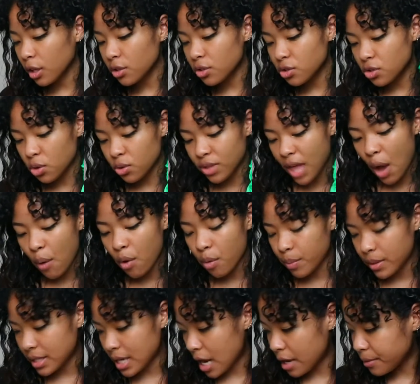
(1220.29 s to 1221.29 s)
So that will
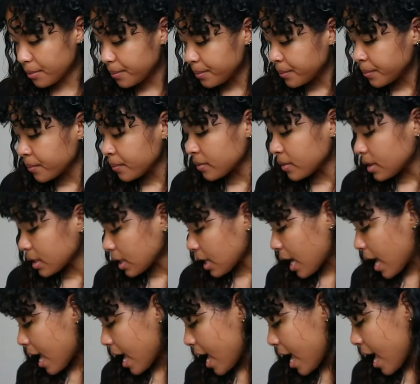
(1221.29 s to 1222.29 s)
be done.
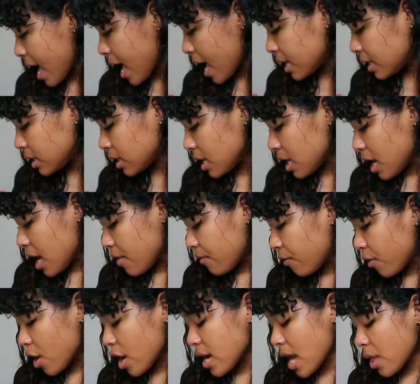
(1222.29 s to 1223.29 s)
And
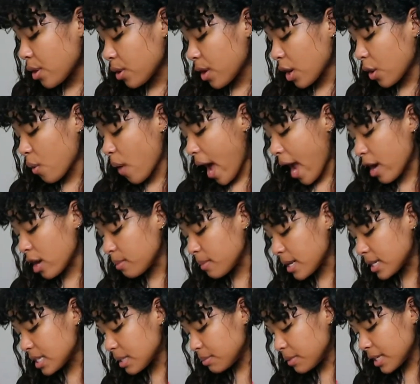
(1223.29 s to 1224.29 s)
for another
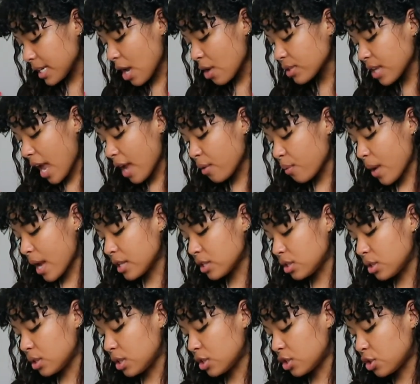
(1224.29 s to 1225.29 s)
acquirement, something else, I went
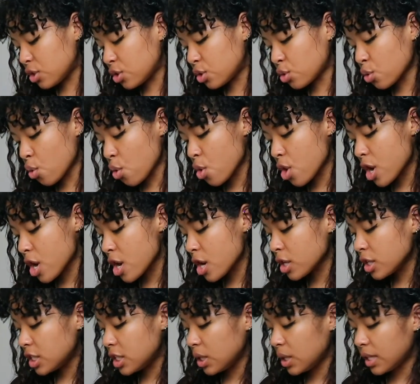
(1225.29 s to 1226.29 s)
to the store
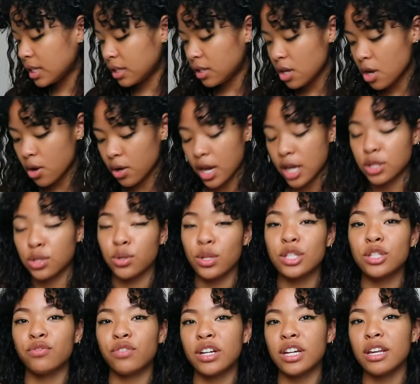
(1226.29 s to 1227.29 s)
to, okay, so
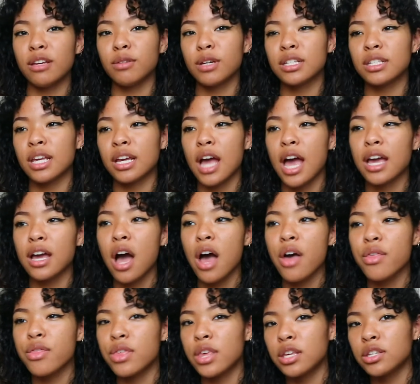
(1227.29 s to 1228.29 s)
it's funny because like I
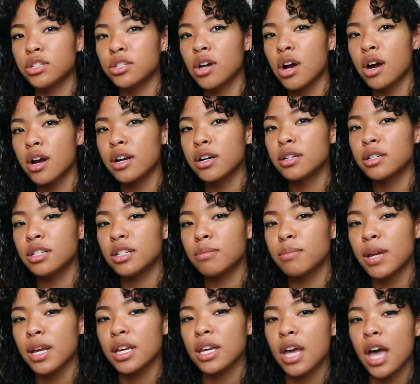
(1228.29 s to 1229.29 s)
got this yarn to
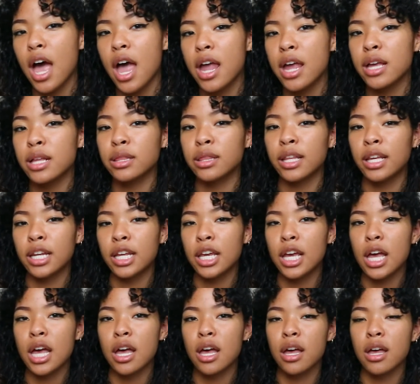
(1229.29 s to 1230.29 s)
make a
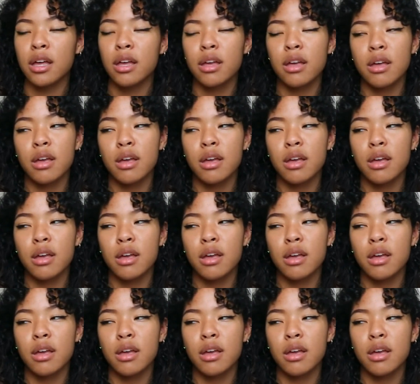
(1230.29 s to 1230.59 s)
Lydia